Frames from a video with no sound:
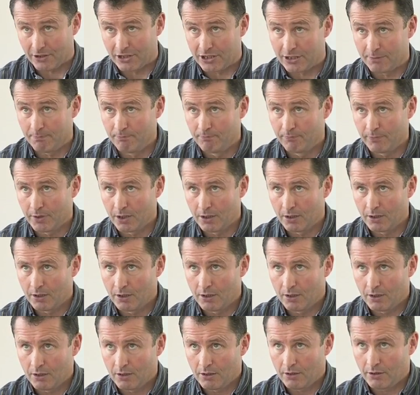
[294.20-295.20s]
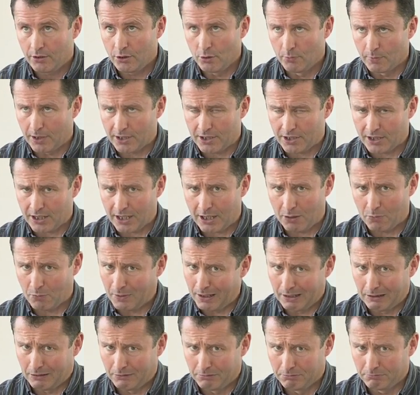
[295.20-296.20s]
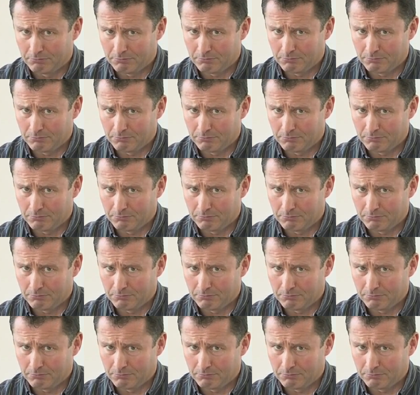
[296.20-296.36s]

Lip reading: item, you might say, well,